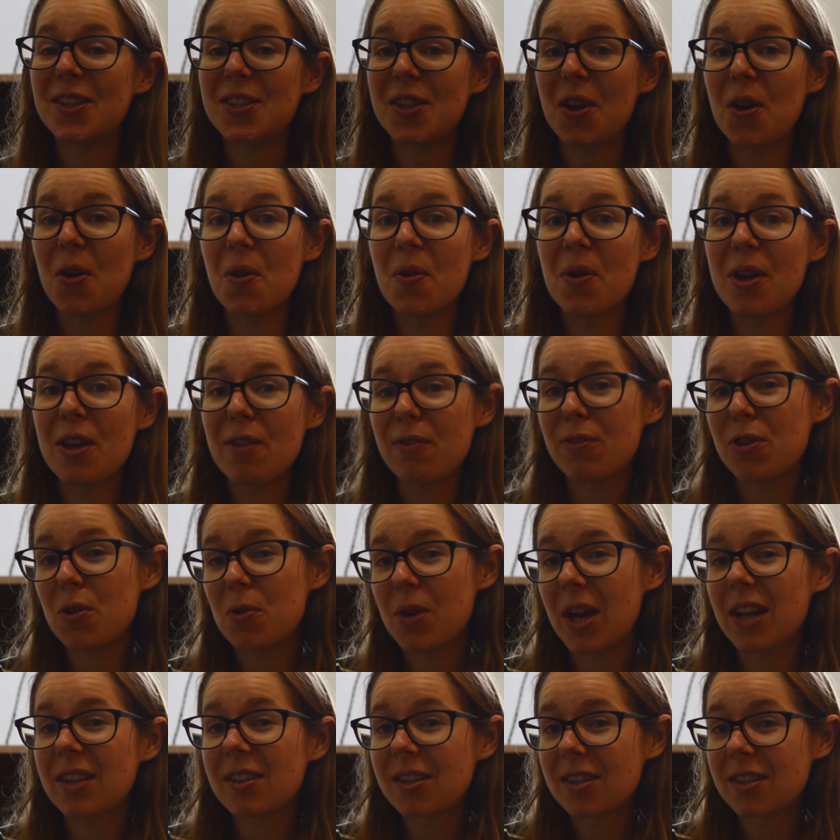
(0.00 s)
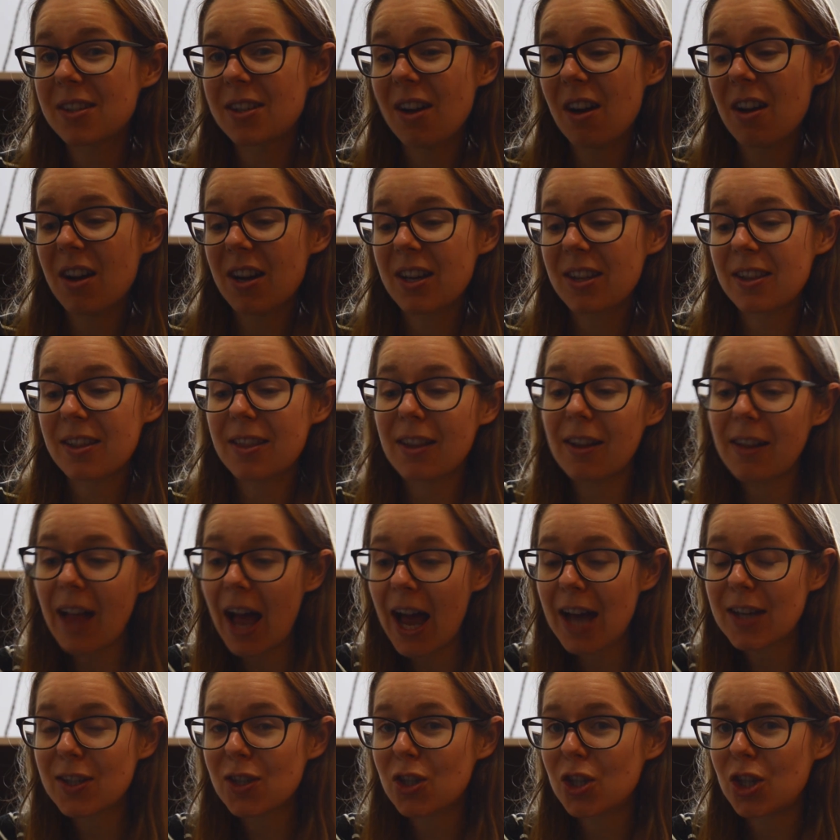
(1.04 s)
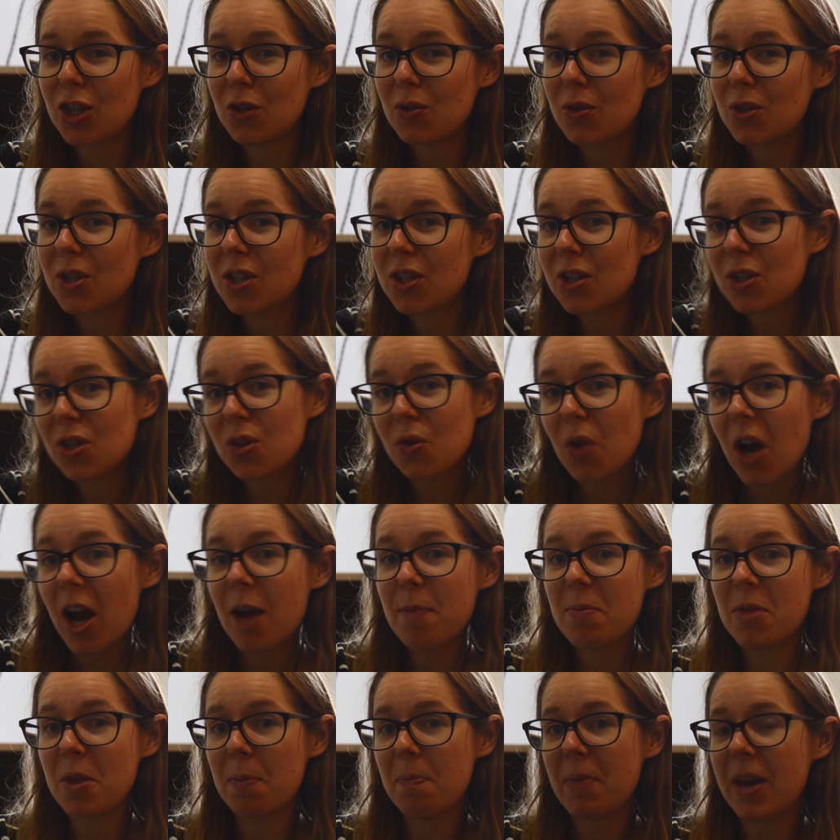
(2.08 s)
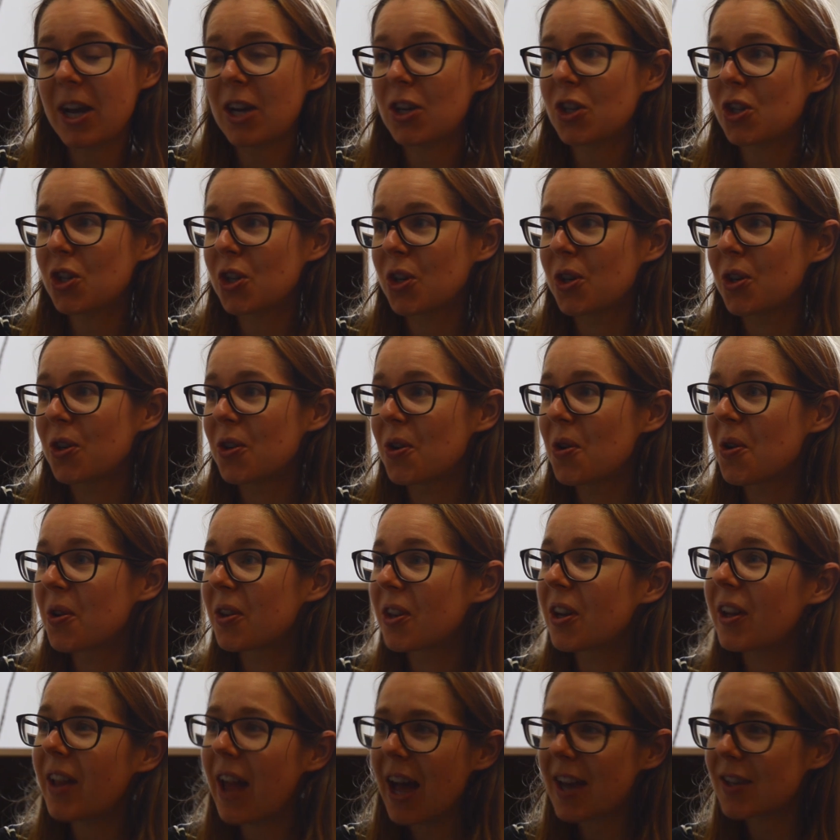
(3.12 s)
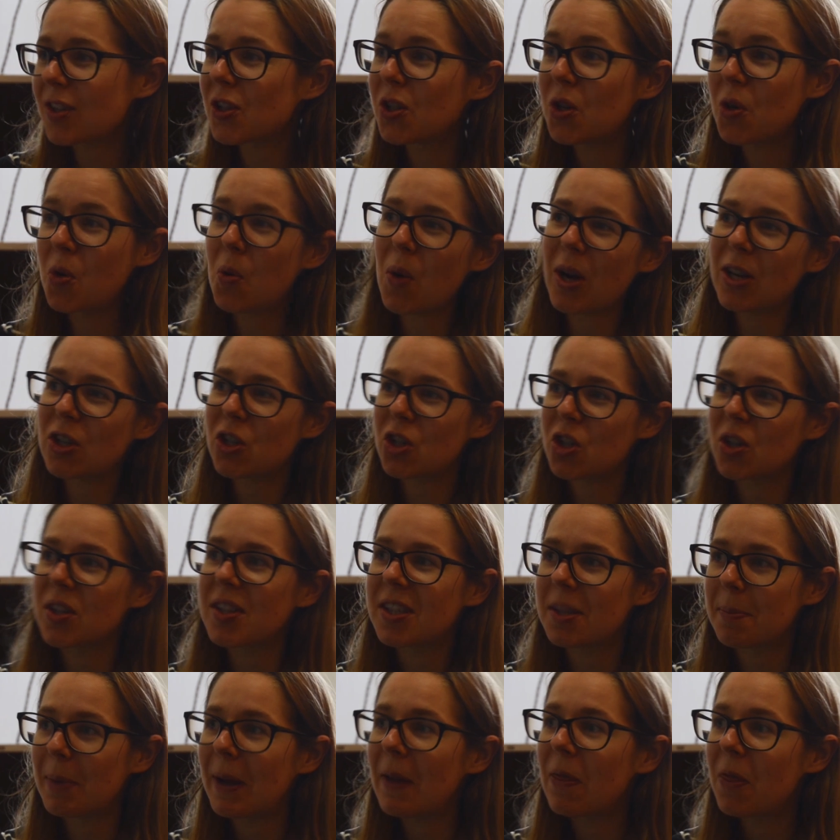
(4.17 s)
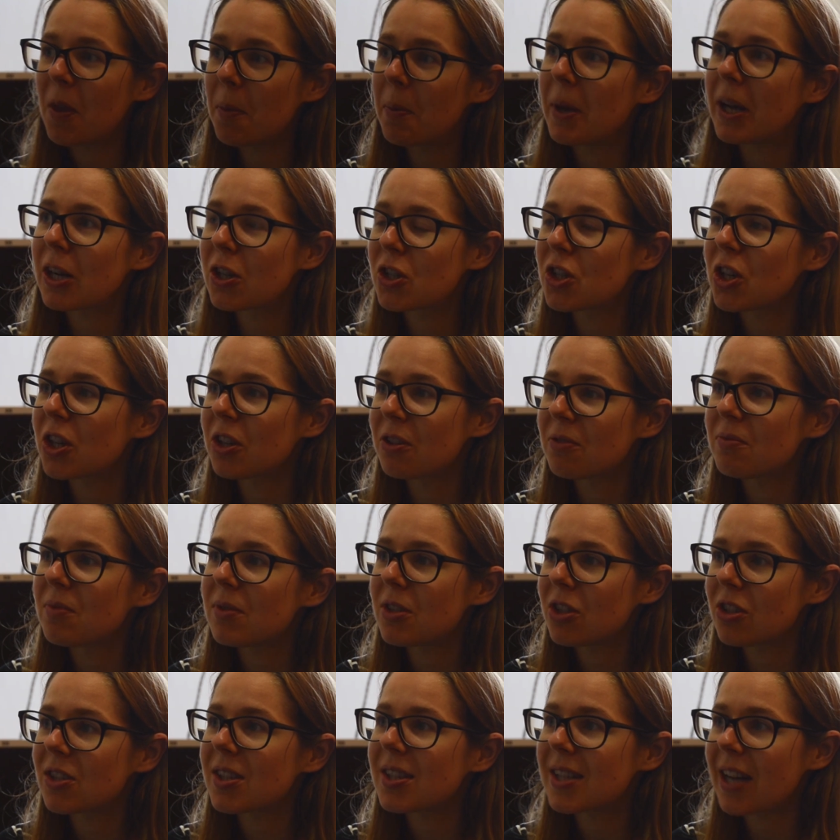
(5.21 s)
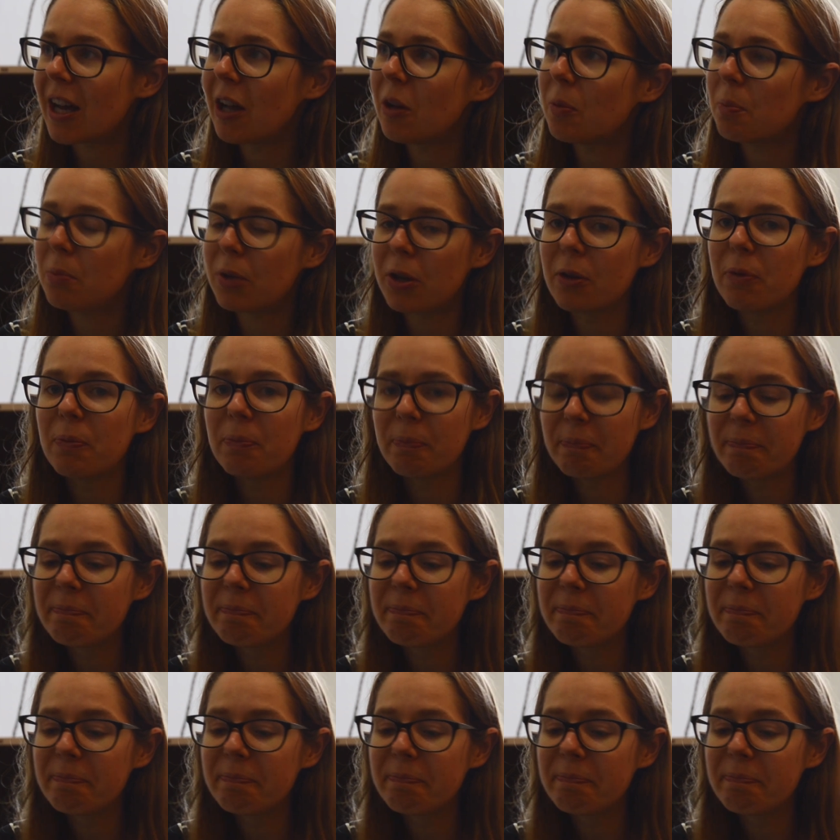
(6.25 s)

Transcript: So if you get stuck, they'll ask you to describe the picture, or they'll ask you questions about the picture just to help you.